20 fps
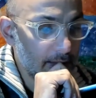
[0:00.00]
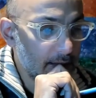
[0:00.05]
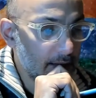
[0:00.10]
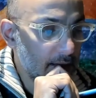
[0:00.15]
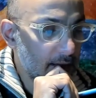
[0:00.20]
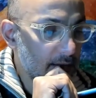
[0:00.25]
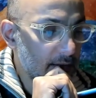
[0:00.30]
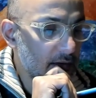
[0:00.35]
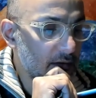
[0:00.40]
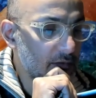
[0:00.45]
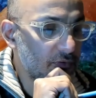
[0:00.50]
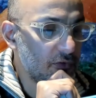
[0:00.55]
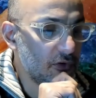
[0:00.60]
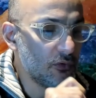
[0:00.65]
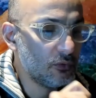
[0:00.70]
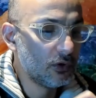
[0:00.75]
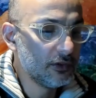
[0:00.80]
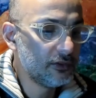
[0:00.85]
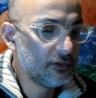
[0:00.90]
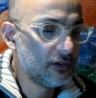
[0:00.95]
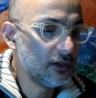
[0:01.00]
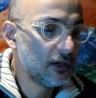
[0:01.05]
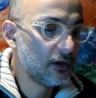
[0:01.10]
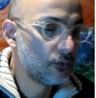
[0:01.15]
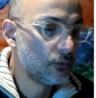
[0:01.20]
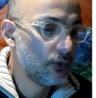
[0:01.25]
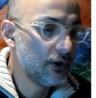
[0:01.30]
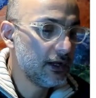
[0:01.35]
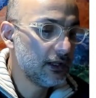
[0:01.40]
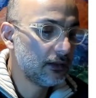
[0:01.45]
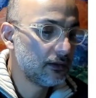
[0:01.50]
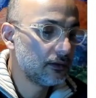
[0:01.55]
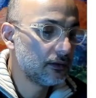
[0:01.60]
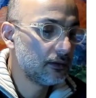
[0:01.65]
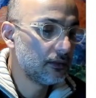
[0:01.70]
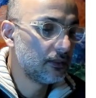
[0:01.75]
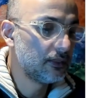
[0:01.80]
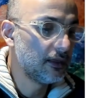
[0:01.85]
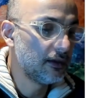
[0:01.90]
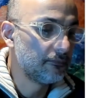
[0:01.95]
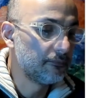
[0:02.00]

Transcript: If you want to equate them,